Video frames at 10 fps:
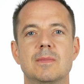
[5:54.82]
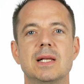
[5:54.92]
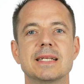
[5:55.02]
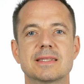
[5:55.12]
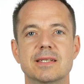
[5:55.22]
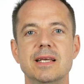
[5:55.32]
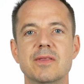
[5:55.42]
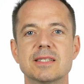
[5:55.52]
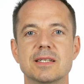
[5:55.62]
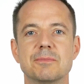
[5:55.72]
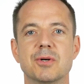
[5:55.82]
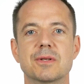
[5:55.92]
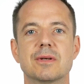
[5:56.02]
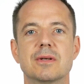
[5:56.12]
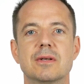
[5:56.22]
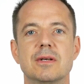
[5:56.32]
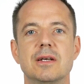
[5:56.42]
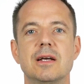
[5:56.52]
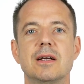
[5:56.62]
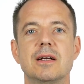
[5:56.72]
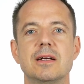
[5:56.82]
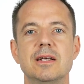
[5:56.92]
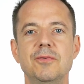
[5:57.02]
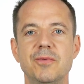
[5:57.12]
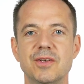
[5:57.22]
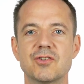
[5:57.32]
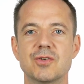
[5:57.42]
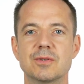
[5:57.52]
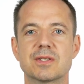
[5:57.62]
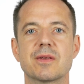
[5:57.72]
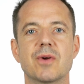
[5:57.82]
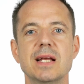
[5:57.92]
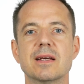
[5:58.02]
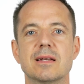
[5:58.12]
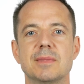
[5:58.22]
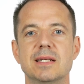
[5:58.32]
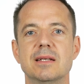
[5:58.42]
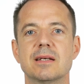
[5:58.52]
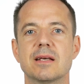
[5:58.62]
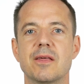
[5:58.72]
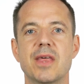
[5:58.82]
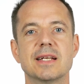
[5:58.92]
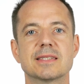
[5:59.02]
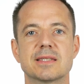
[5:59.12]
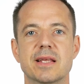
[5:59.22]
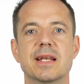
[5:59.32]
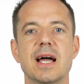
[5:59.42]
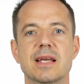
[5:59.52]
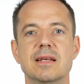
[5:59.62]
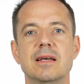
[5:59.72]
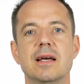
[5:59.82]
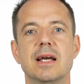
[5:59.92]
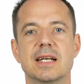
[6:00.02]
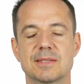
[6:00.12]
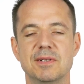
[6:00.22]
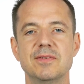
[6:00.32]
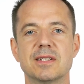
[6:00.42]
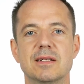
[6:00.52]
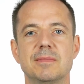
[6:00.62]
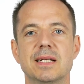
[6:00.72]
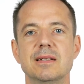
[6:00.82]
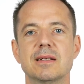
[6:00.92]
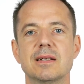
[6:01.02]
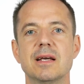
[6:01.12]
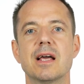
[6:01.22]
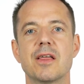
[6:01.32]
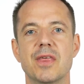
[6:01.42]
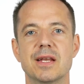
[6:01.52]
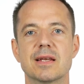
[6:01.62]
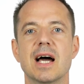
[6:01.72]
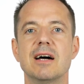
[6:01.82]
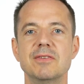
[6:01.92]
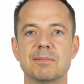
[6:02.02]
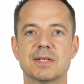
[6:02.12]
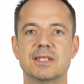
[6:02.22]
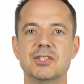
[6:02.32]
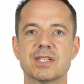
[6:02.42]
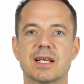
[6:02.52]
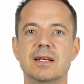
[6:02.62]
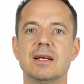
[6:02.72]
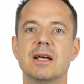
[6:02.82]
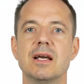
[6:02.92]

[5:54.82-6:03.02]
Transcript: Let's take this input. If we choose the right element, that is the nine, as pivot element, then after partitioning,